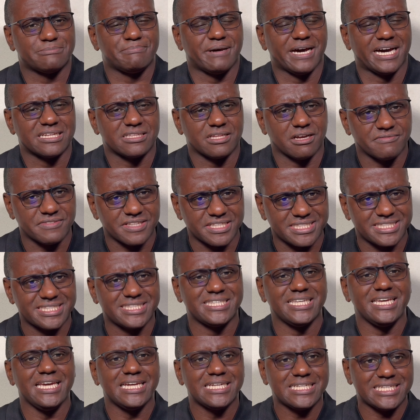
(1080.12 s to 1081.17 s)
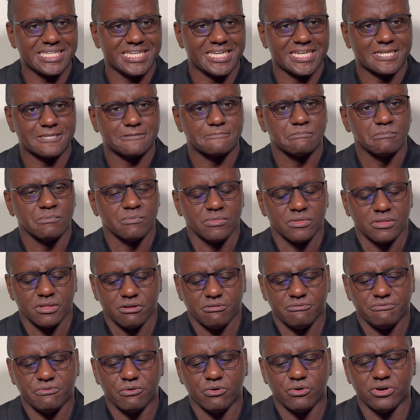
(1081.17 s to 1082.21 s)
part of the seating
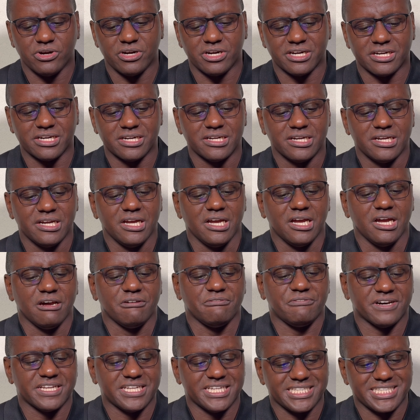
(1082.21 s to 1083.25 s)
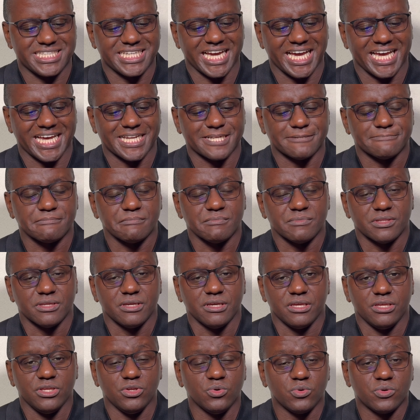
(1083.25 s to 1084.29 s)
for the child.
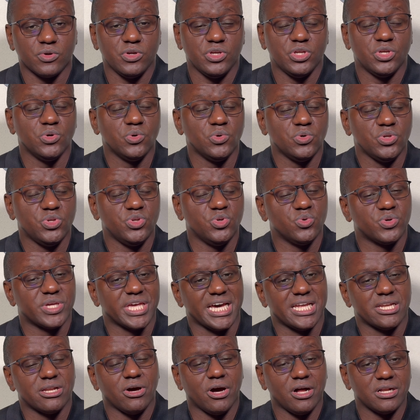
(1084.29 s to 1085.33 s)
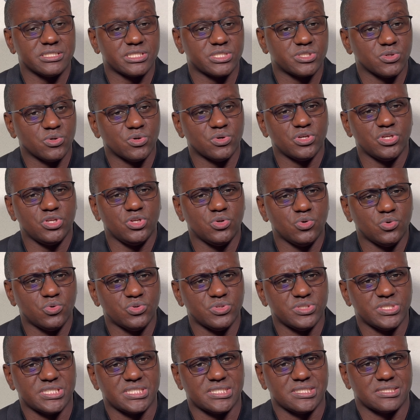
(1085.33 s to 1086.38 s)
You can also
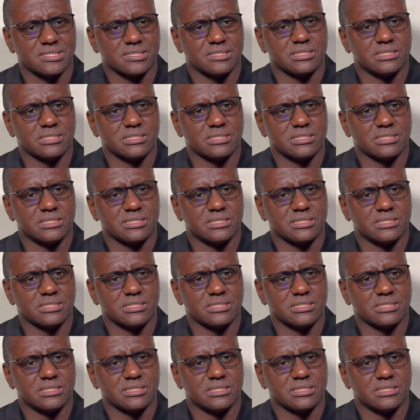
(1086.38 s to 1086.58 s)
use